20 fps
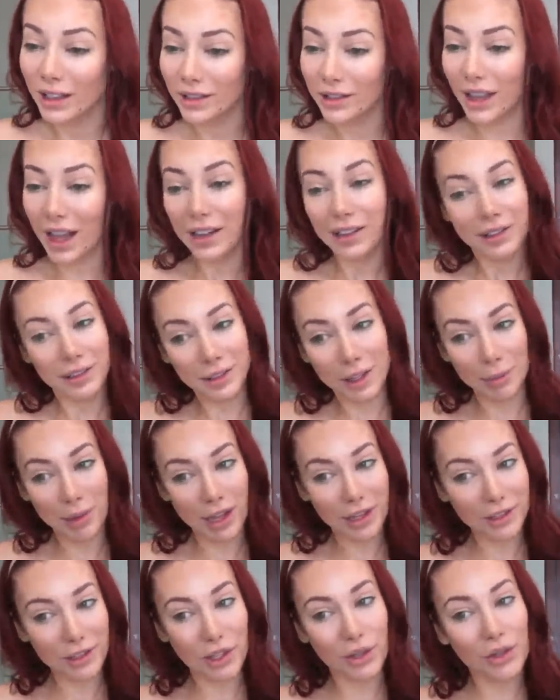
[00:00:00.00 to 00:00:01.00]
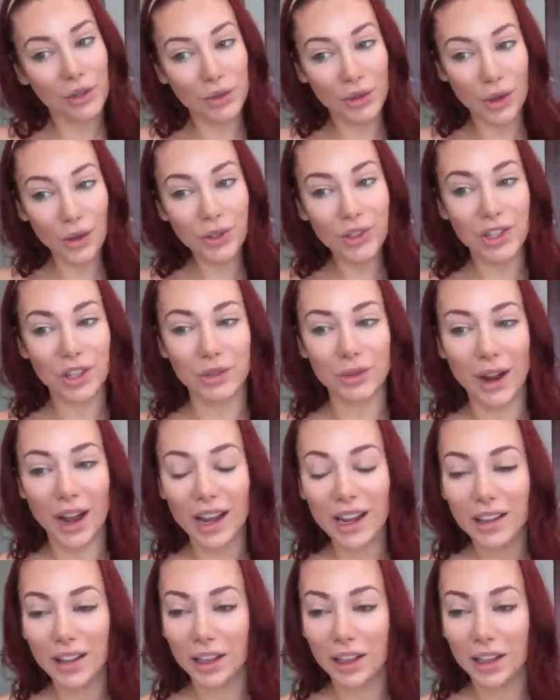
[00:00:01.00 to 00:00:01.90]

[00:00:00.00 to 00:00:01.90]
That depends who you go to, right?